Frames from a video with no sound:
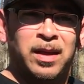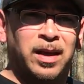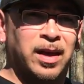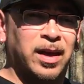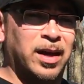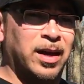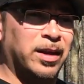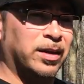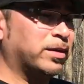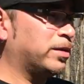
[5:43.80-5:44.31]

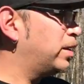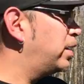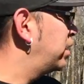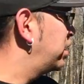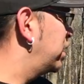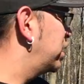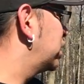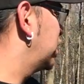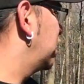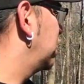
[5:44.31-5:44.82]
And in
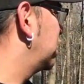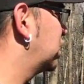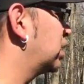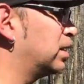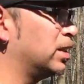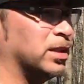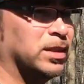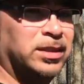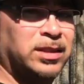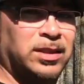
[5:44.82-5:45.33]
this
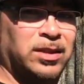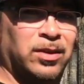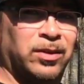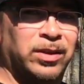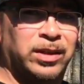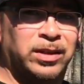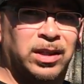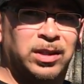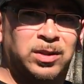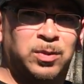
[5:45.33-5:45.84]
instance,
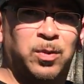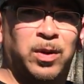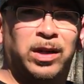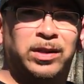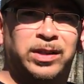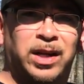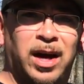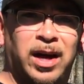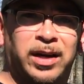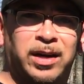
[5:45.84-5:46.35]
that it's well
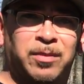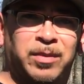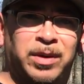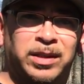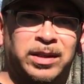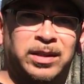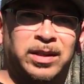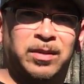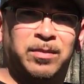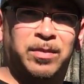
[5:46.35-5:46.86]

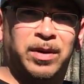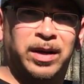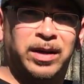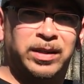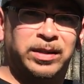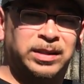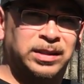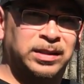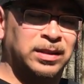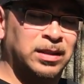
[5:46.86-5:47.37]
documented by